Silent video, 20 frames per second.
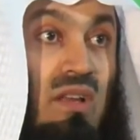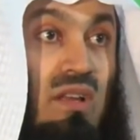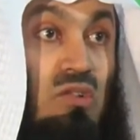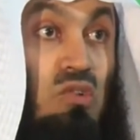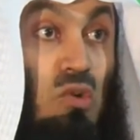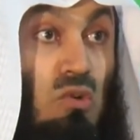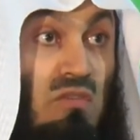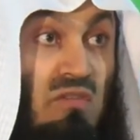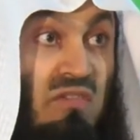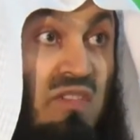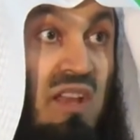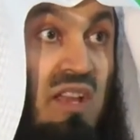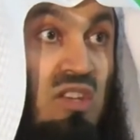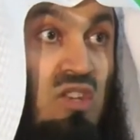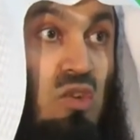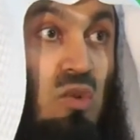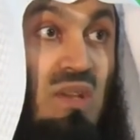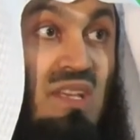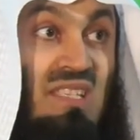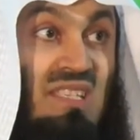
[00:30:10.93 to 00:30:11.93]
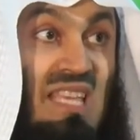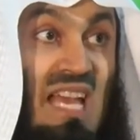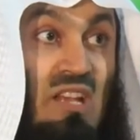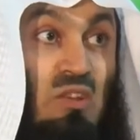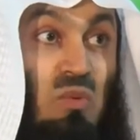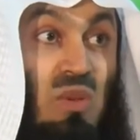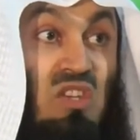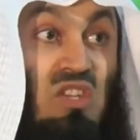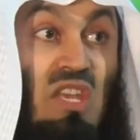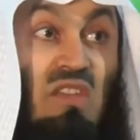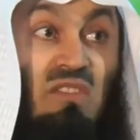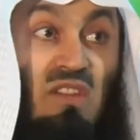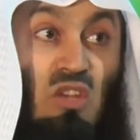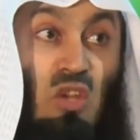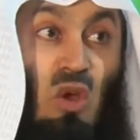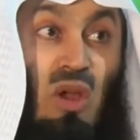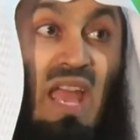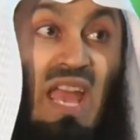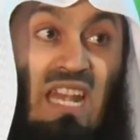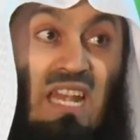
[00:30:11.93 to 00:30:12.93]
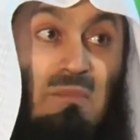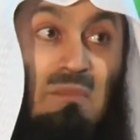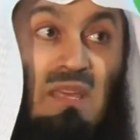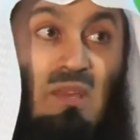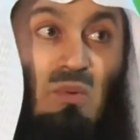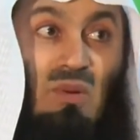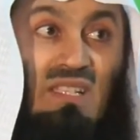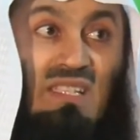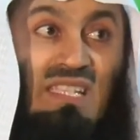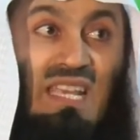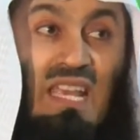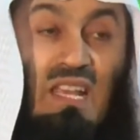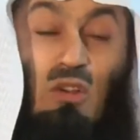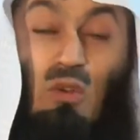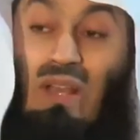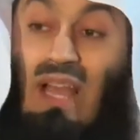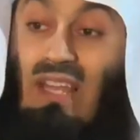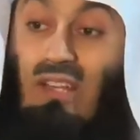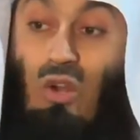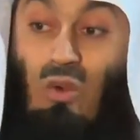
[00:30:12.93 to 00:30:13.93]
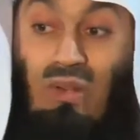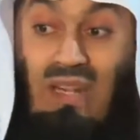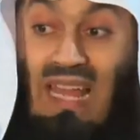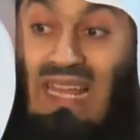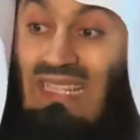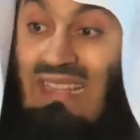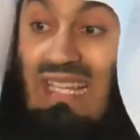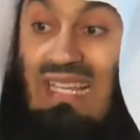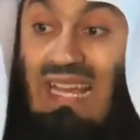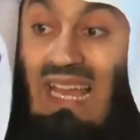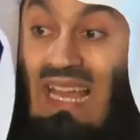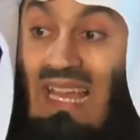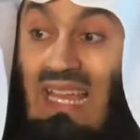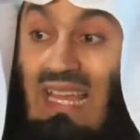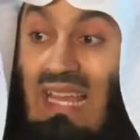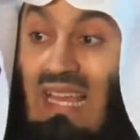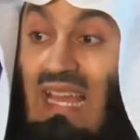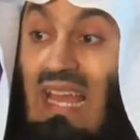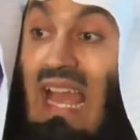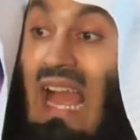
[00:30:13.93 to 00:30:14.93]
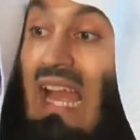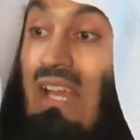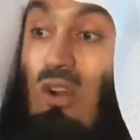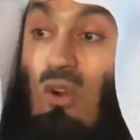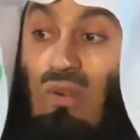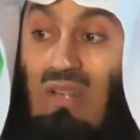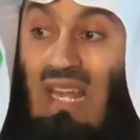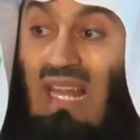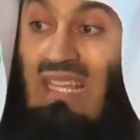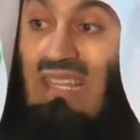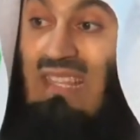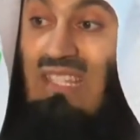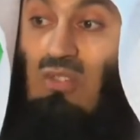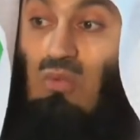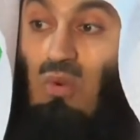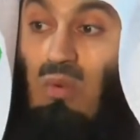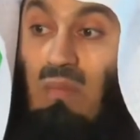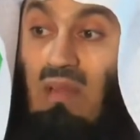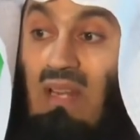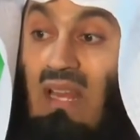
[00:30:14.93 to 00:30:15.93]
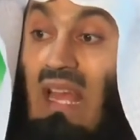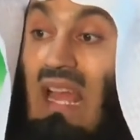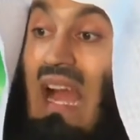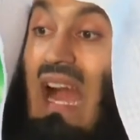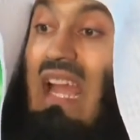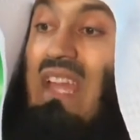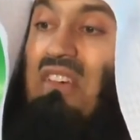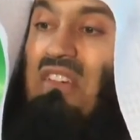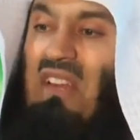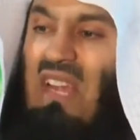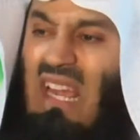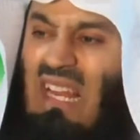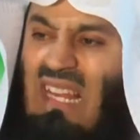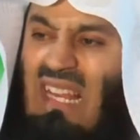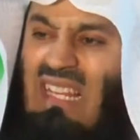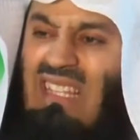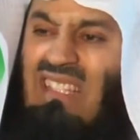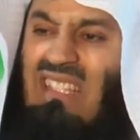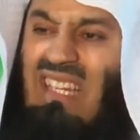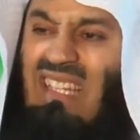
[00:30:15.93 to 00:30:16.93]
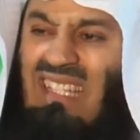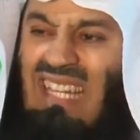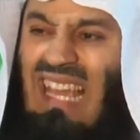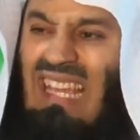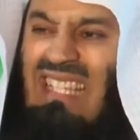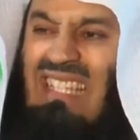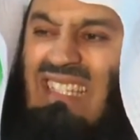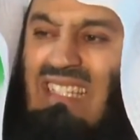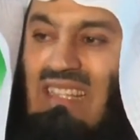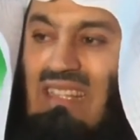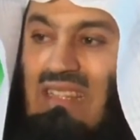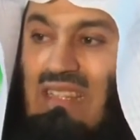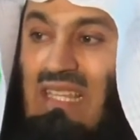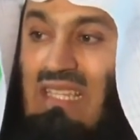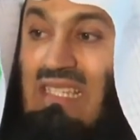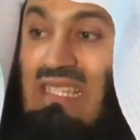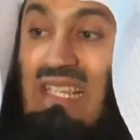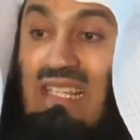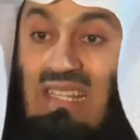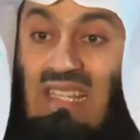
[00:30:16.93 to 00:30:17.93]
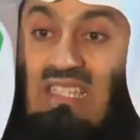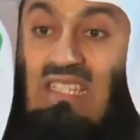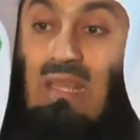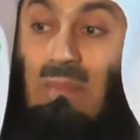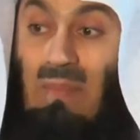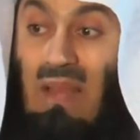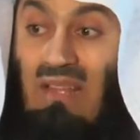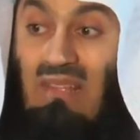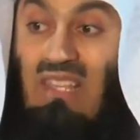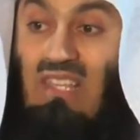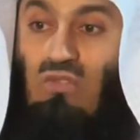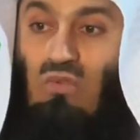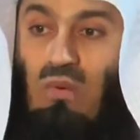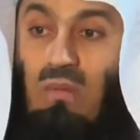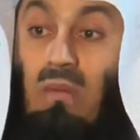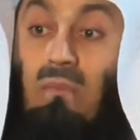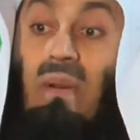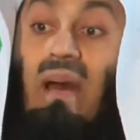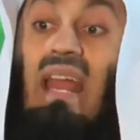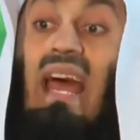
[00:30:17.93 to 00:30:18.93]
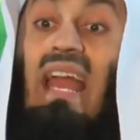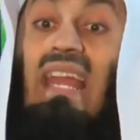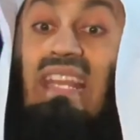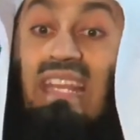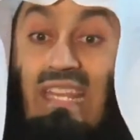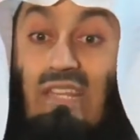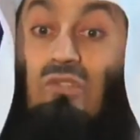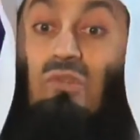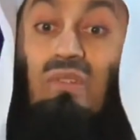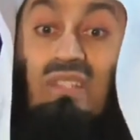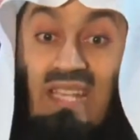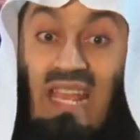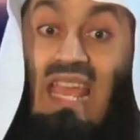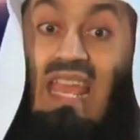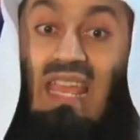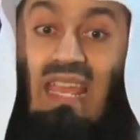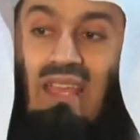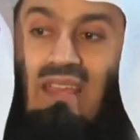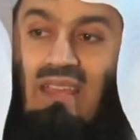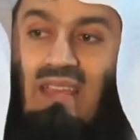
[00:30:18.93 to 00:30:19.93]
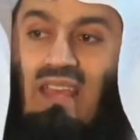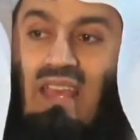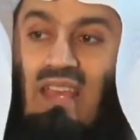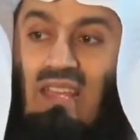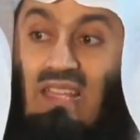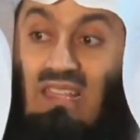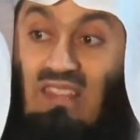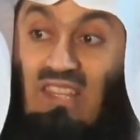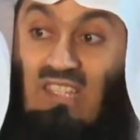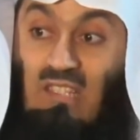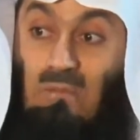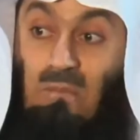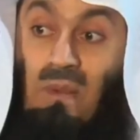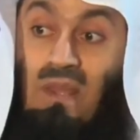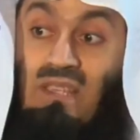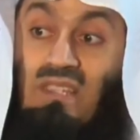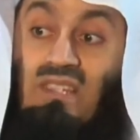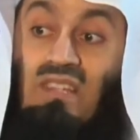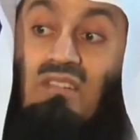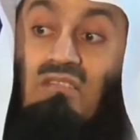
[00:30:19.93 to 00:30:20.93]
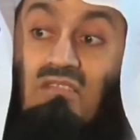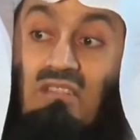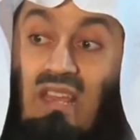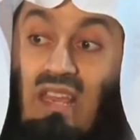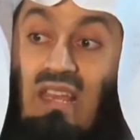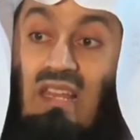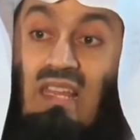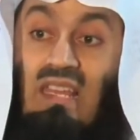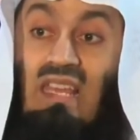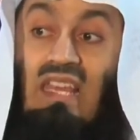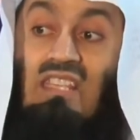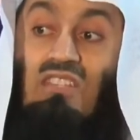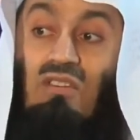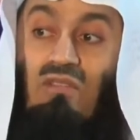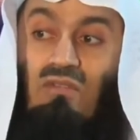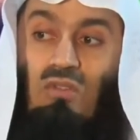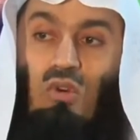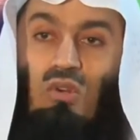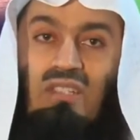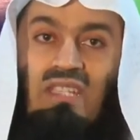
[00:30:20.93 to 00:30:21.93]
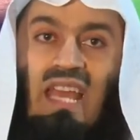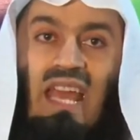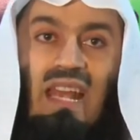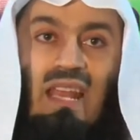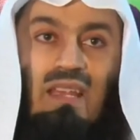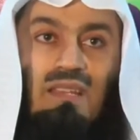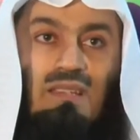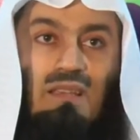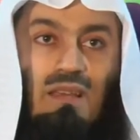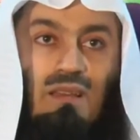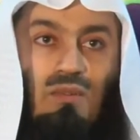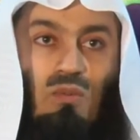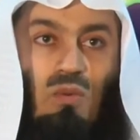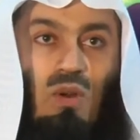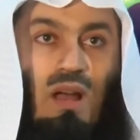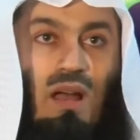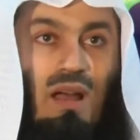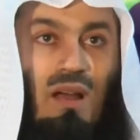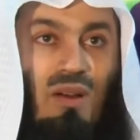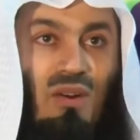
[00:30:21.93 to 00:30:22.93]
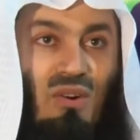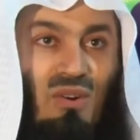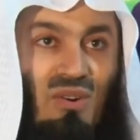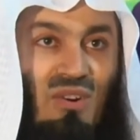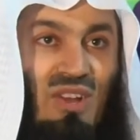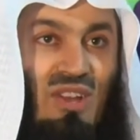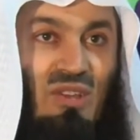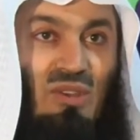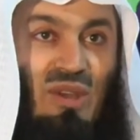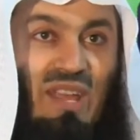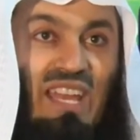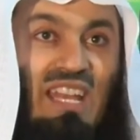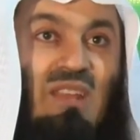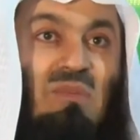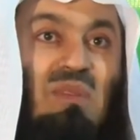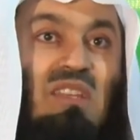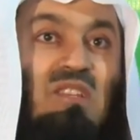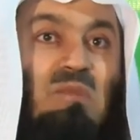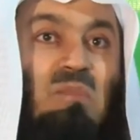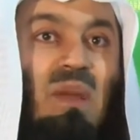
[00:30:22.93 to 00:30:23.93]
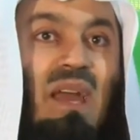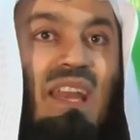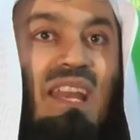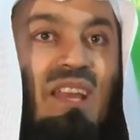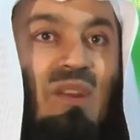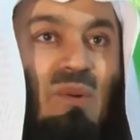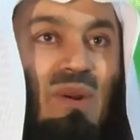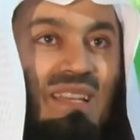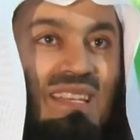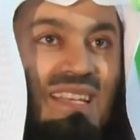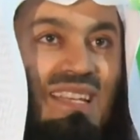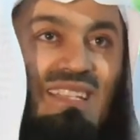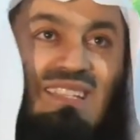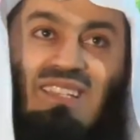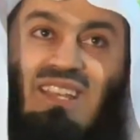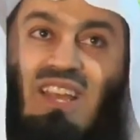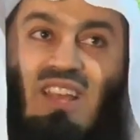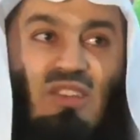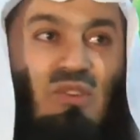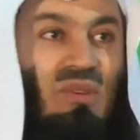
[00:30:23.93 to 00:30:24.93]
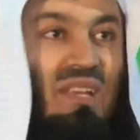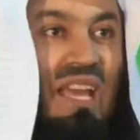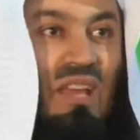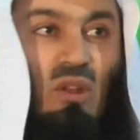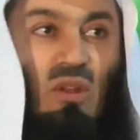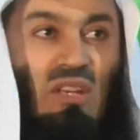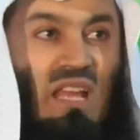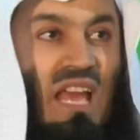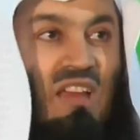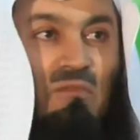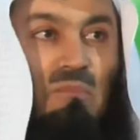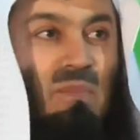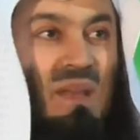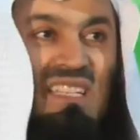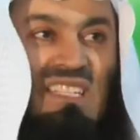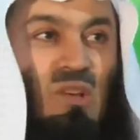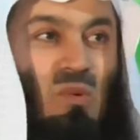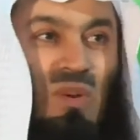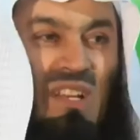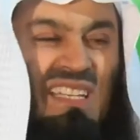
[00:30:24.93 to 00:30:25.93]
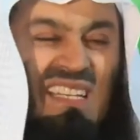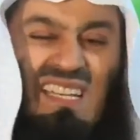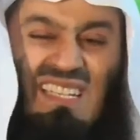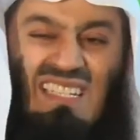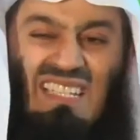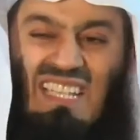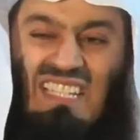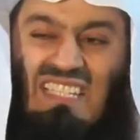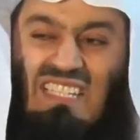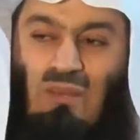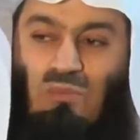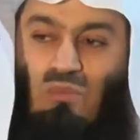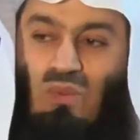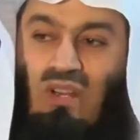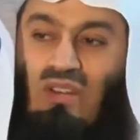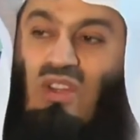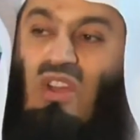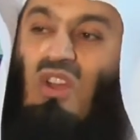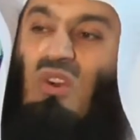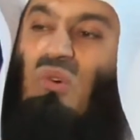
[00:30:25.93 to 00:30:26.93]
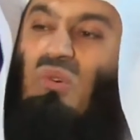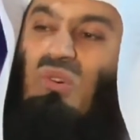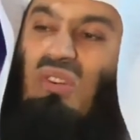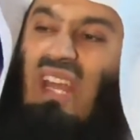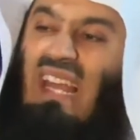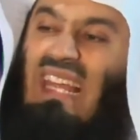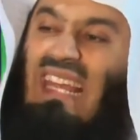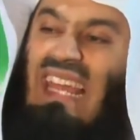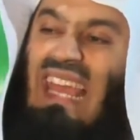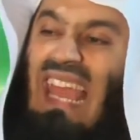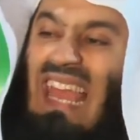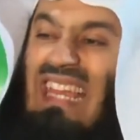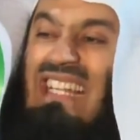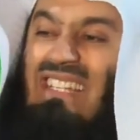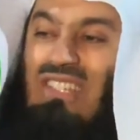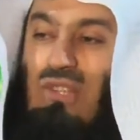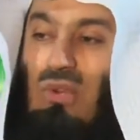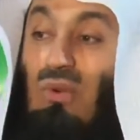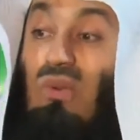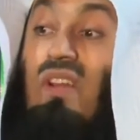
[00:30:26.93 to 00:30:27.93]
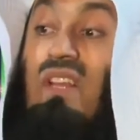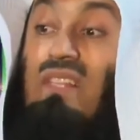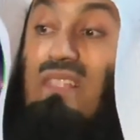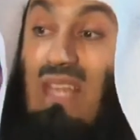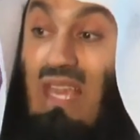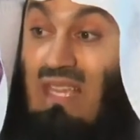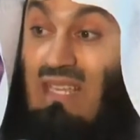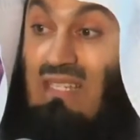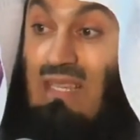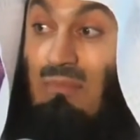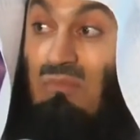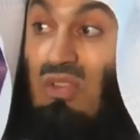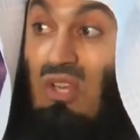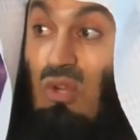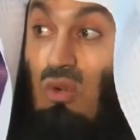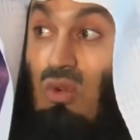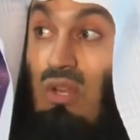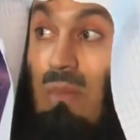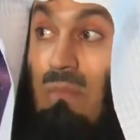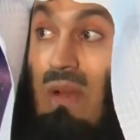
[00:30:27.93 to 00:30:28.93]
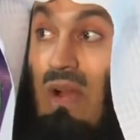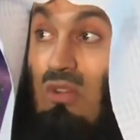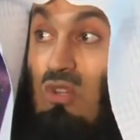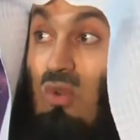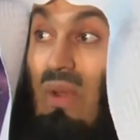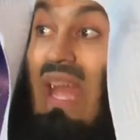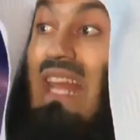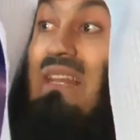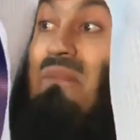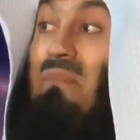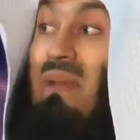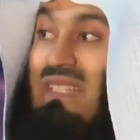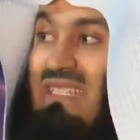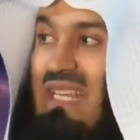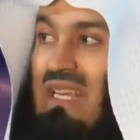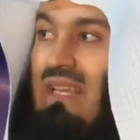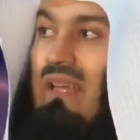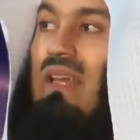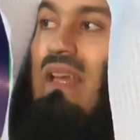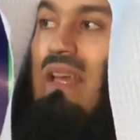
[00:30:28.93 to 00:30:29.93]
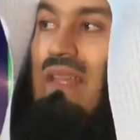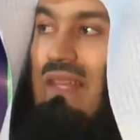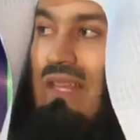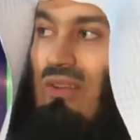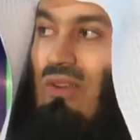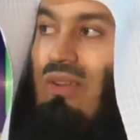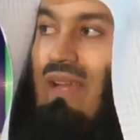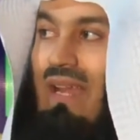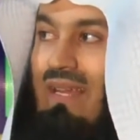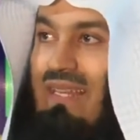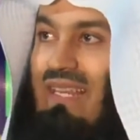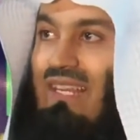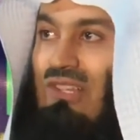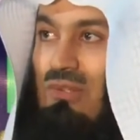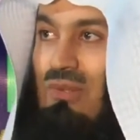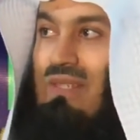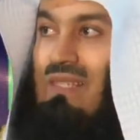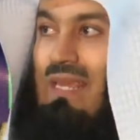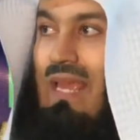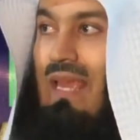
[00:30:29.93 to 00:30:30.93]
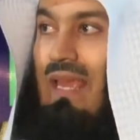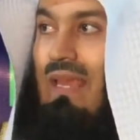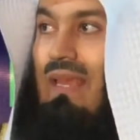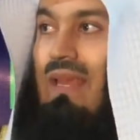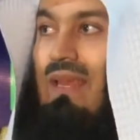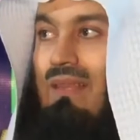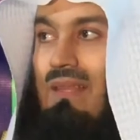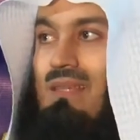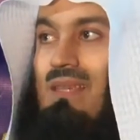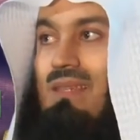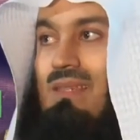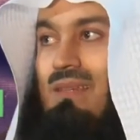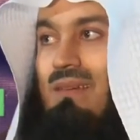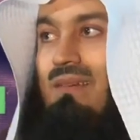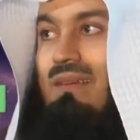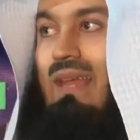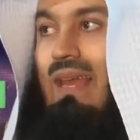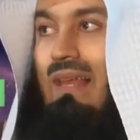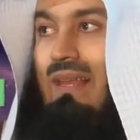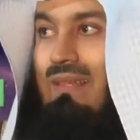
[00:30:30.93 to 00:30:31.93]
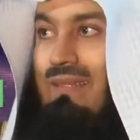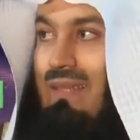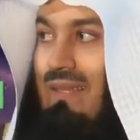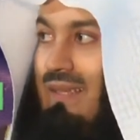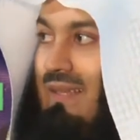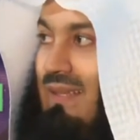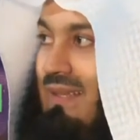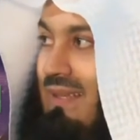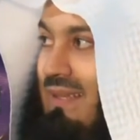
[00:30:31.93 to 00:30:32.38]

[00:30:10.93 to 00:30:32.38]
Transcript: True virtue is that which even your enemy will say, look, I don't like the guy, I don't like this woman, I really detest this and this about this woman, but I need to say that this person really is of good character. Wow. Your enemy is bearing witness. You cannot have better witness than someone who really hates you saying something good about you, admitting that, look, I need to say this is a reality.